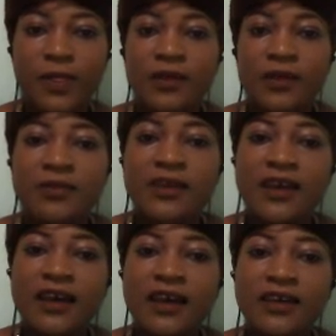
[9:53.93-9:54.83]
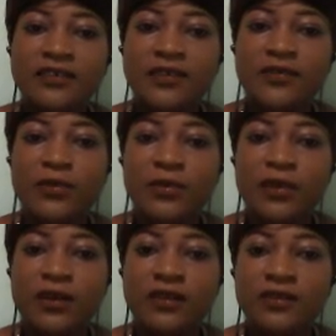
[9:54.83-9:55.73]
Because of the
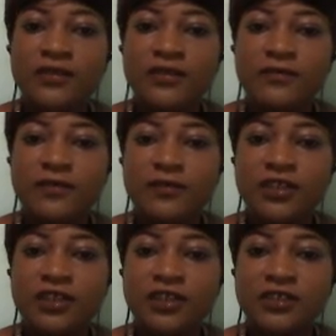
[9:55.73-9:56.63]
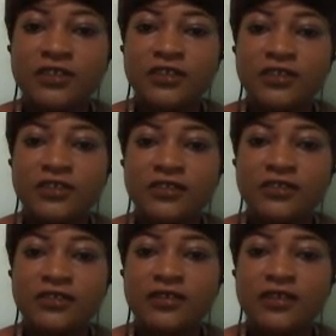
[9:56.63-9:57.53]
world information
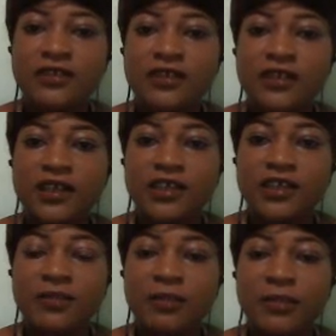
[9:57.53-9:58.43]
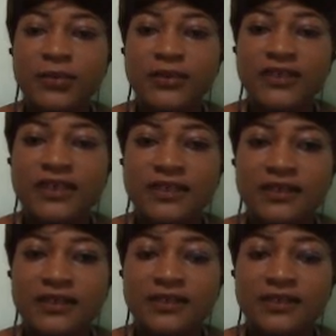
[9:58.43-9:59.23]
it possesses.